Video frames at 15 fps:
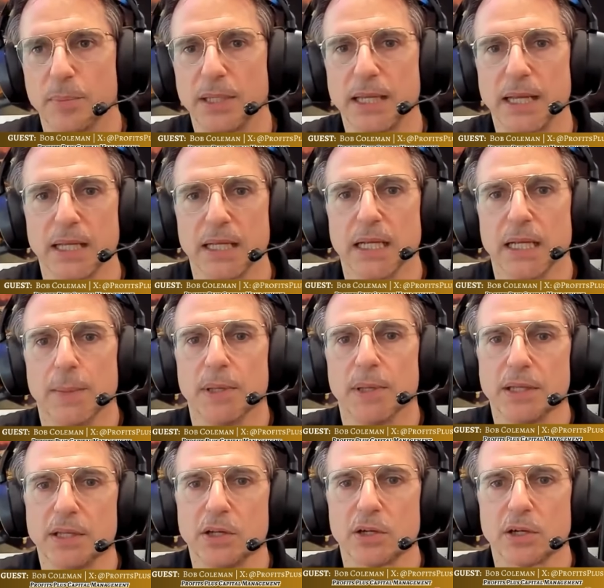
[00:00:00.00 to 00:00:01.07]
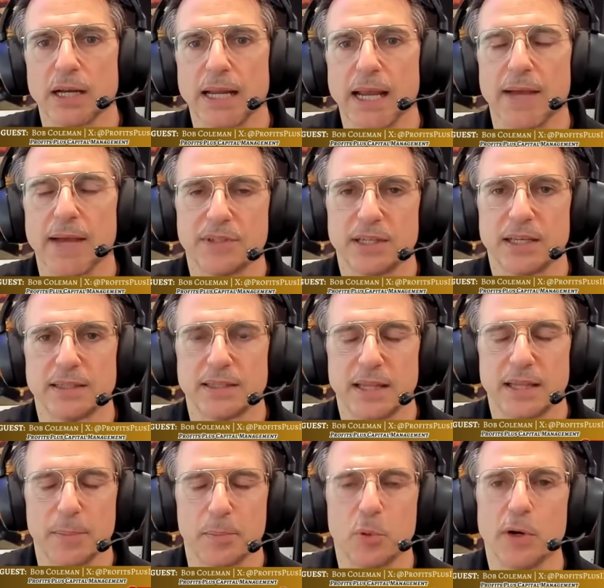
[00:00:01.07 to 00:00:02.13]
But you're going to have to get to
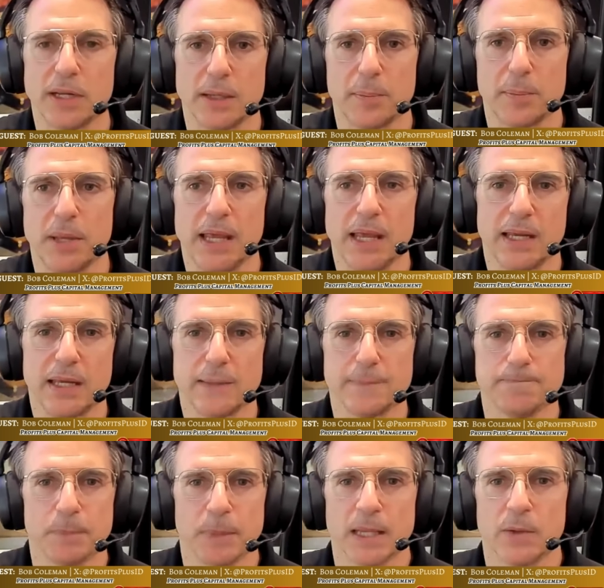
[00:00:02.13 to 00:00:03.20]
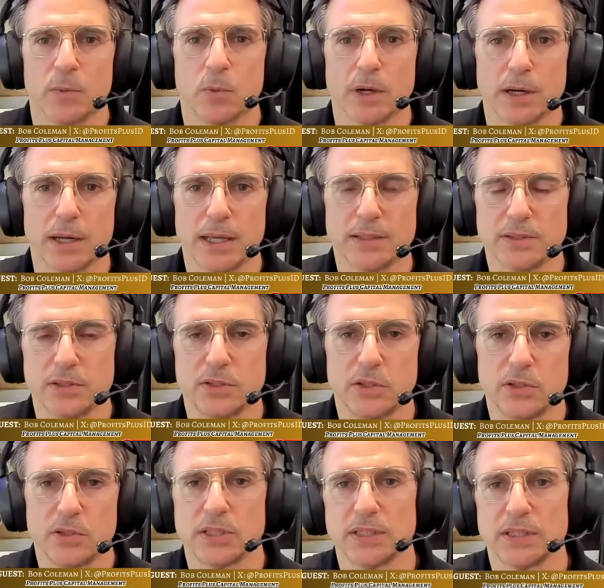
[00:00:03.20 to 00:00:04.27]
that point of pain where
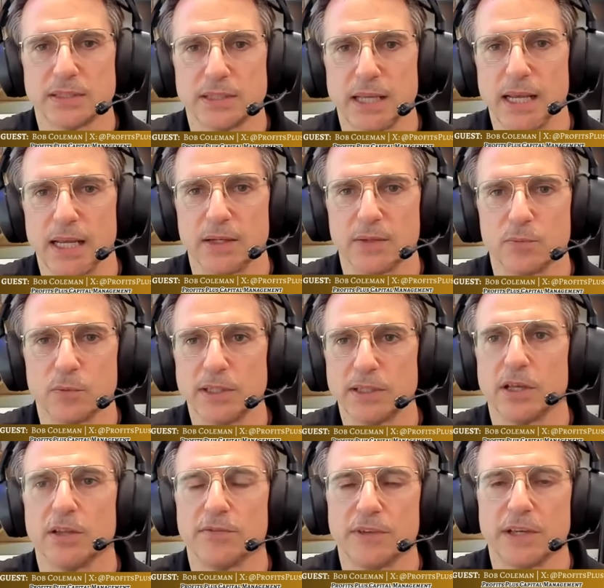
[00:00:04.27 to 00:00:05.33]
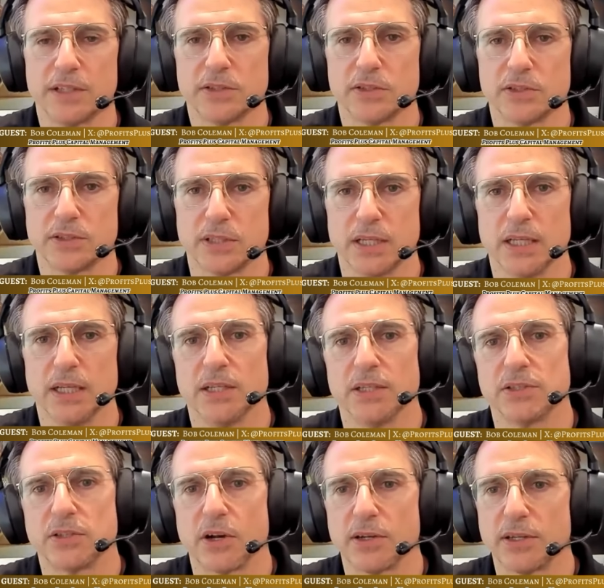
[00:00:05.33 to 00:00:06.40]
institutions and retail investors
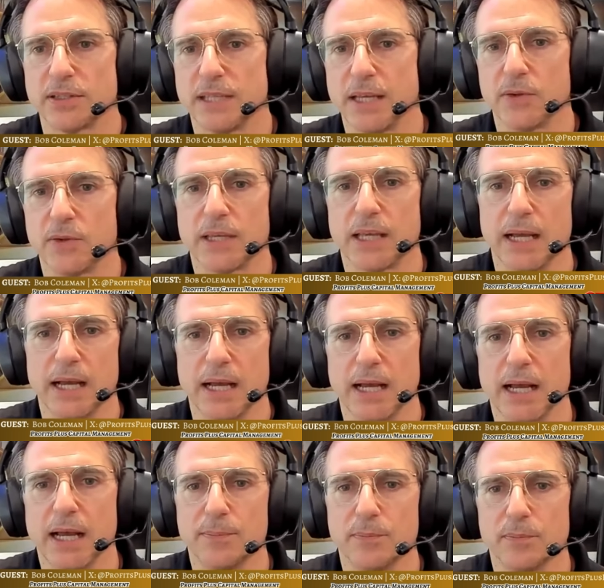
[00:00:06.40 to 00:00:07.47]
start to say, okay, I